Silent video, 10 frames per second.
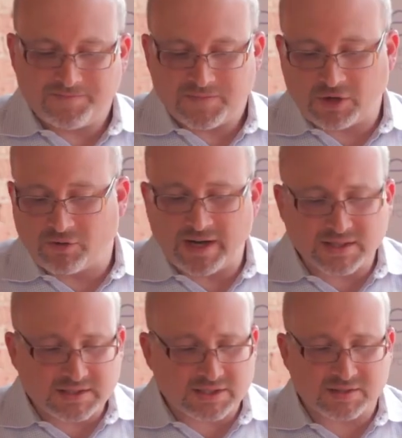the grading
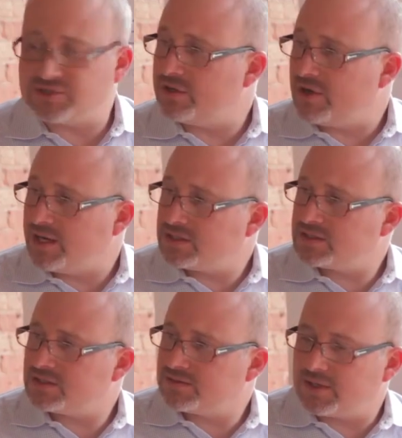systems are
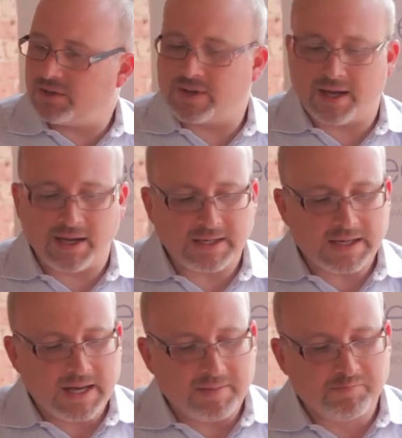nice, okay?
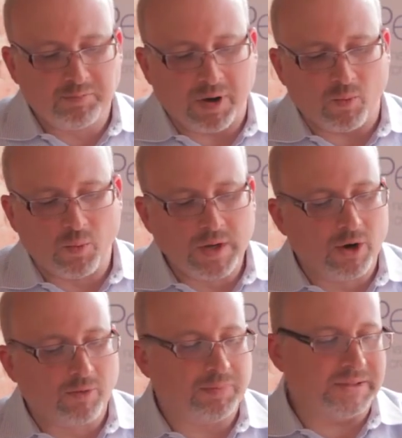But we
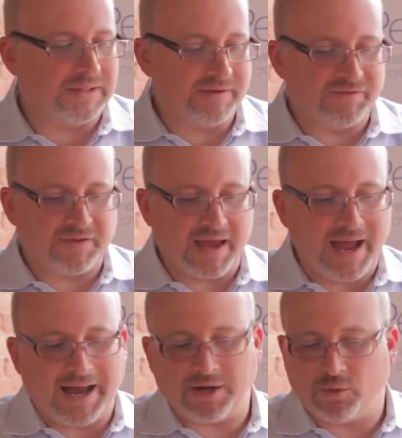don't believe that they
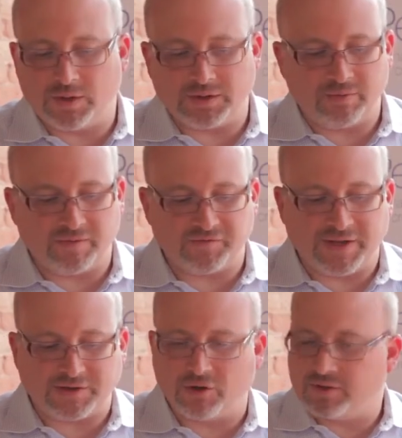adequately
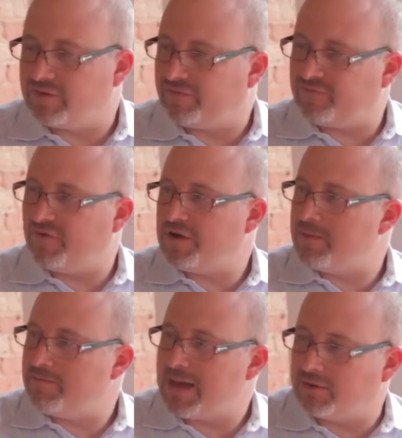reflect all of the
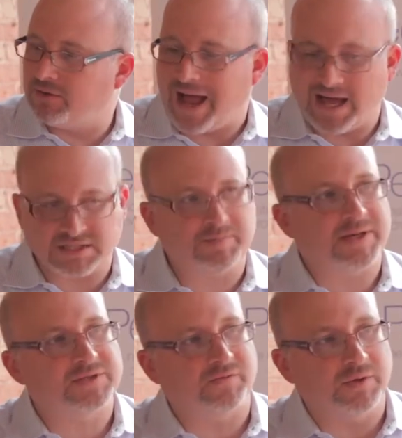fundamental
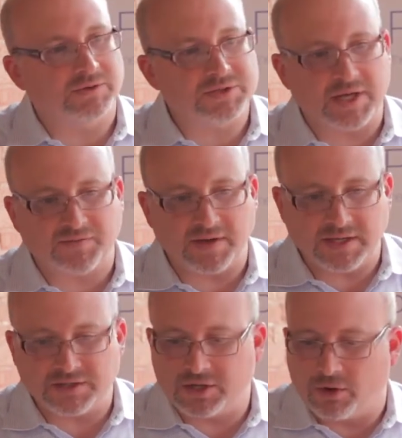aspects of real estate that
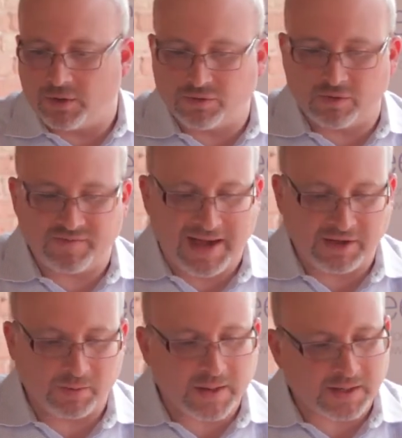need to go into
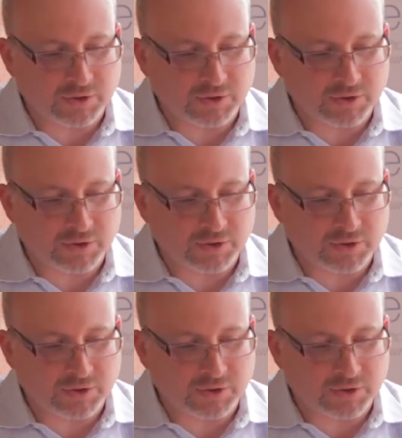evaluating a